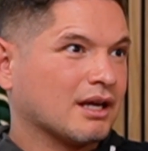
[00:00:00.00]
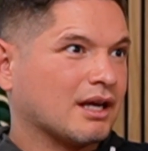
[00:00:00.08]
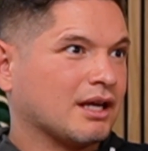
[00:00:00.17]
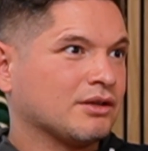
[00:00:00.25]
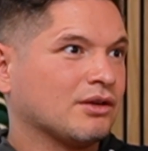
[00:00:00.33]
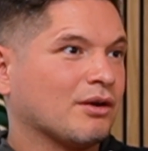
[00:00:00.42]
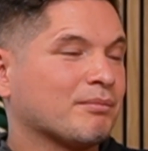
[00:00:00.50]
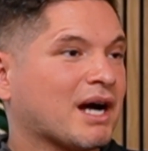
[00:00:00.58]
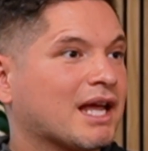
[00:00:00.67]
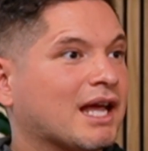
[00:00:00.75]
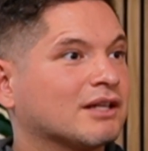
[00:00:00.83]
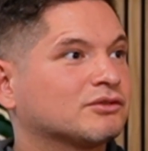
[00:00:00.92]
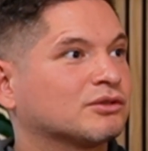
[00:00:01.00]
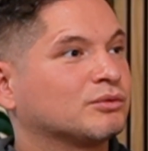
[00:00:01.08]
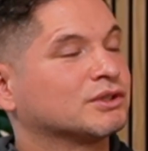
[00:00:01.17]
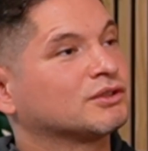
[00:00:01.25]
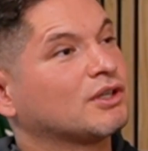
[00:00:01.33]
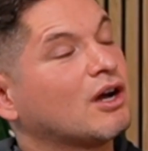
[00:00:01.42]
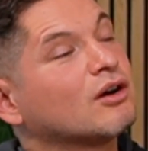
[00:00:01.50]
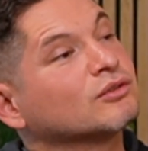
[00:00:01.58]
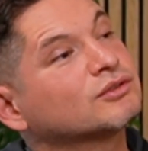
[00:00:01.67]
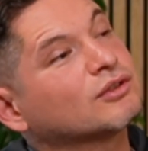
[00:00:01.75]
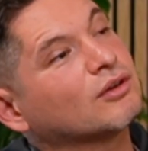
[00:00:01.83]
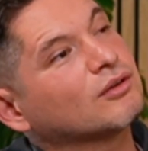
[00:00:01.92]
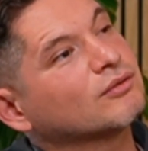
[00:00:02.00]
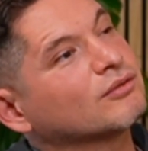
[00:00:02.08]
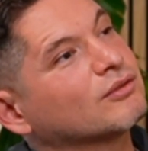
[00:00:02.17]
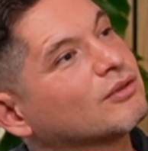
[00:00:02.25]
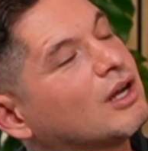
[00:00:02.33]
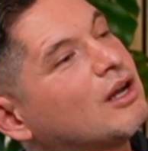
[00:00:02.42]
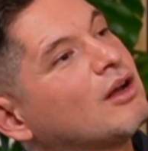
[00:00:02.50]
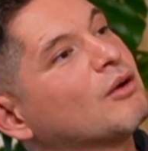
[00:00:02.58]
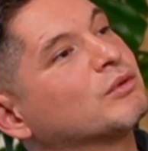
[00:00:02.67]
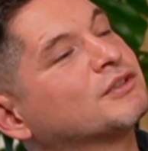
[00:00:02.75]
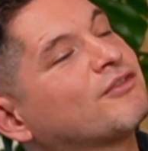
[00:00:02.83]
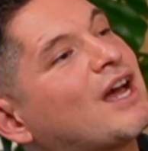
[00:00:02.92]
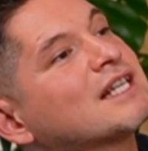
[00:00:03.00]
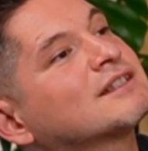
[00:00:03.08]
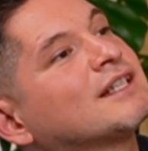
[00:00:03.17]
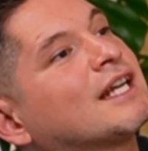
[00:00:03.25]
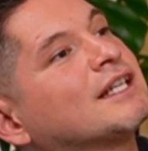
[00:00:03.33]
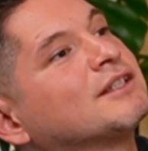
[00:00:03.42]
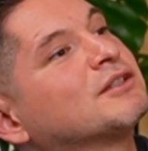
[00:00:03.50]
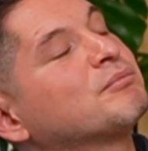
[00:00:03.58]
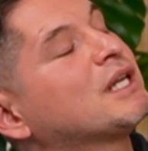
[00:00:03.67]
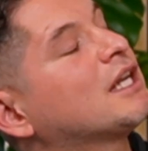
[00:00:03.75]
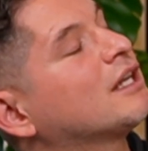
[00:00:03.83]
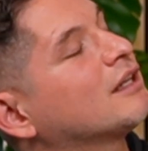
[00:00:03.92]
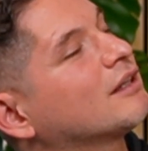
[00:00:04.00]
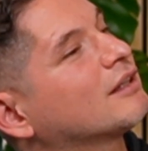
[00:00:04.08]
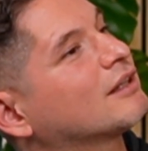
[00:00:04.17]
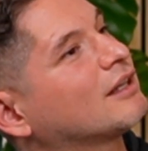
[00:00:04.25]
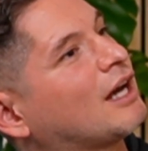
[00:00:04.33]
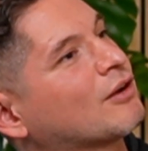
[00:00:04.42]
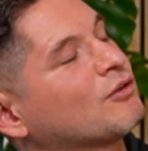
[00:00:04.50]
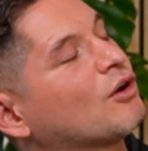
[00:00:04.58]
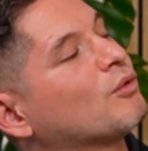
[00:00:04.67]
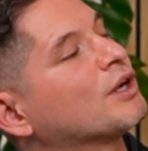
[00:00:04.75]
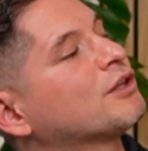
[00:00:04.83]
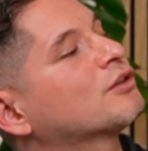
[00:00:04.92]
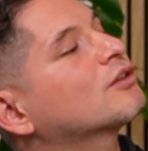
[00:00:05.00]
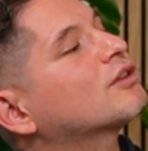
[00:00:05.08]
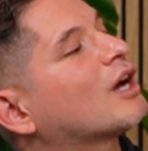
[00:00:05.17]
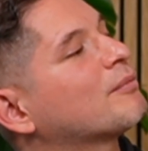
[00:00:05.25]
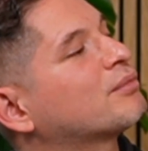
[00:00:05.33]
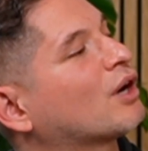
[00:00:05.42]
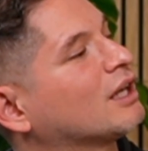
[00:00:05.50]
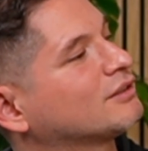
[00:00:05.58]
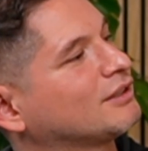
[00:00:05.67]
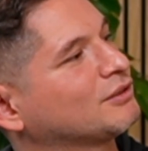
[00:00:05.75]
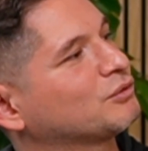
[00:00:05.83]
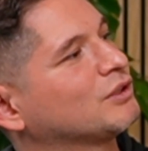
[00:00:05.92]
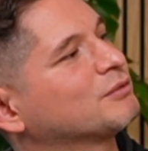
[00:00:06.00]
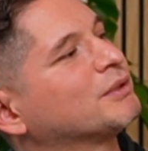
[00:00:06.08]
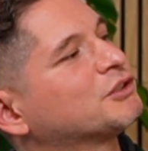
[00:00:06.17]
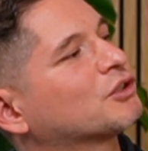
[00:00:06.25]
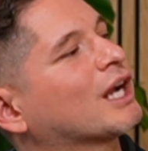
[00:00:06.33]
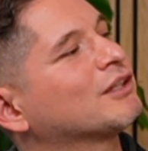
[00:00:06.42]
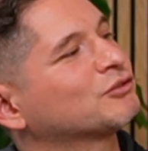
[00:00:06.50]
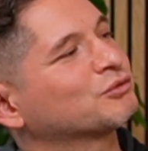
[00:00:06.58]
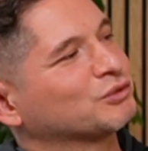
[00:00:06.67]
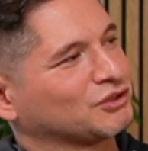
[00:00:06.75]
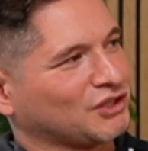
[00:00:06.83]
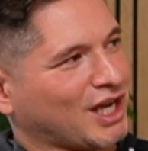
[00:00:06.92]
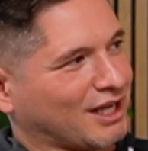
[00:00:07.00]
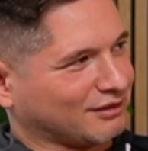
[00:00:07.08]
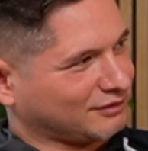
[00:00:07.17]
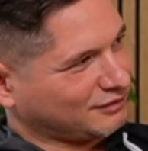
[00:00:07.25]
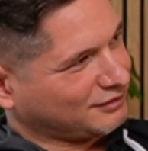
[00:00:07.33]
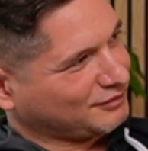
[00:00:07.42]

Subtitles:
And my answer was no. So what's fascinating to me, I don't know what your thought process was, but your answer was yes.